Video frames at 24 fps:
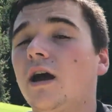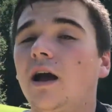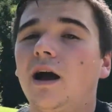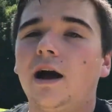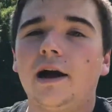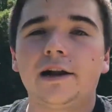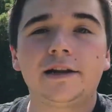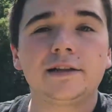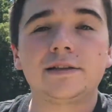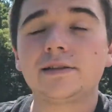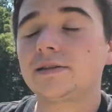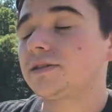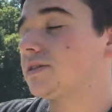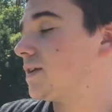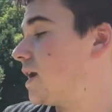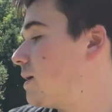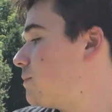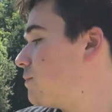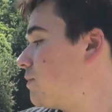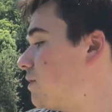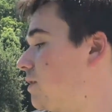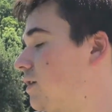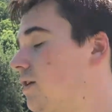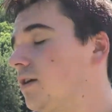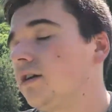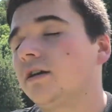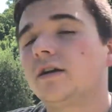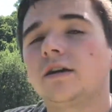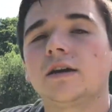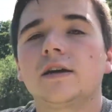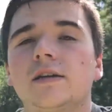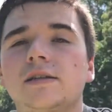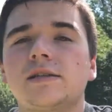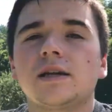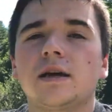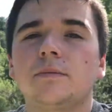I did the same thing,
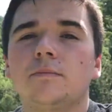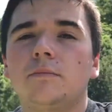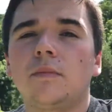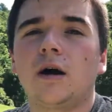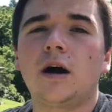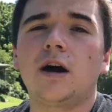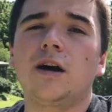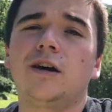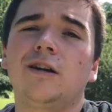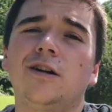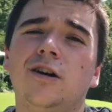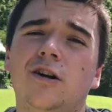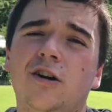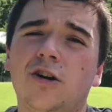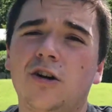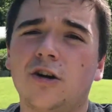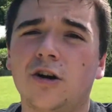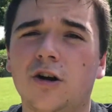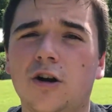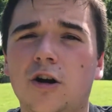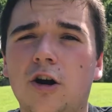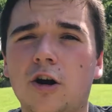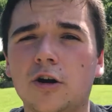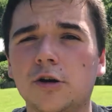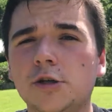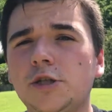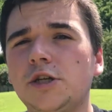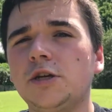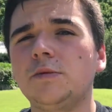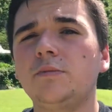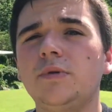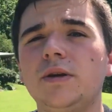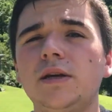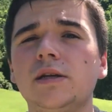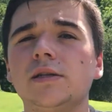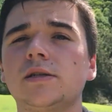except mine are
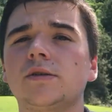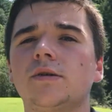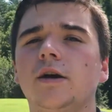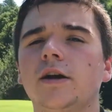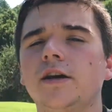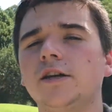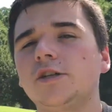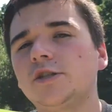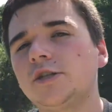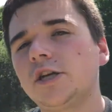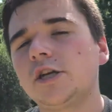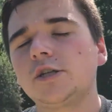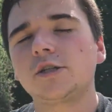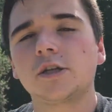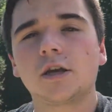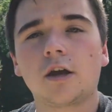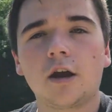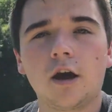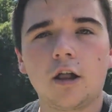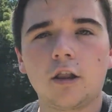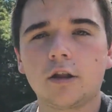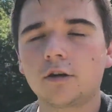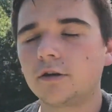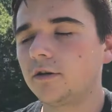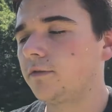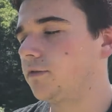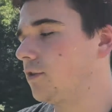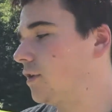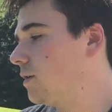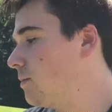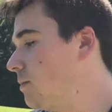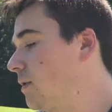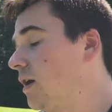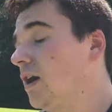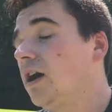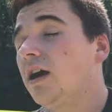RGB, so I can change the color of them.